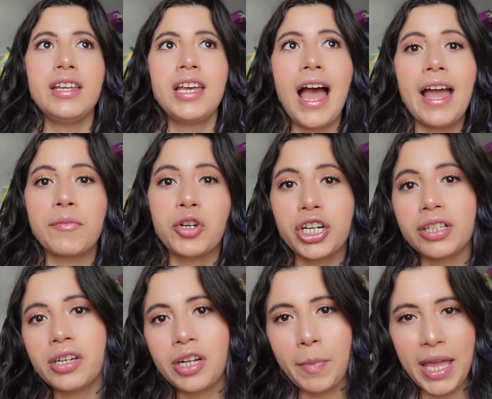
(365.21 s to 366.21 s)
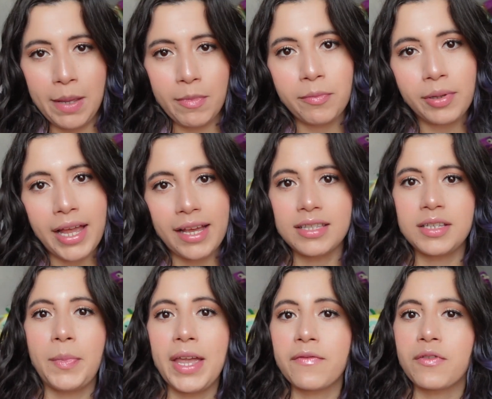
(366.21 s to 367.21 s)
I'm currently on a payment plan to
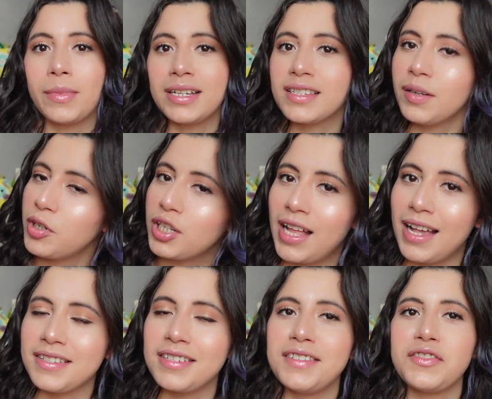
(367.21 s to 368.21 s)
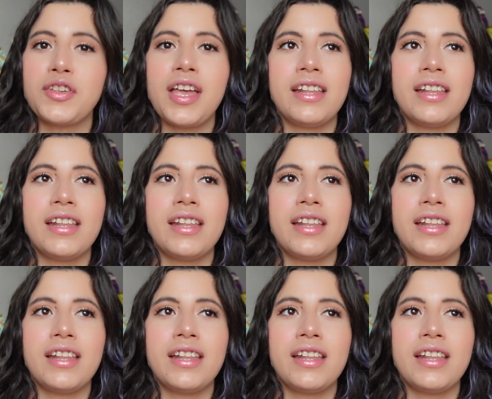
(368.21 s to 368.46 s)
pay for my summer classes,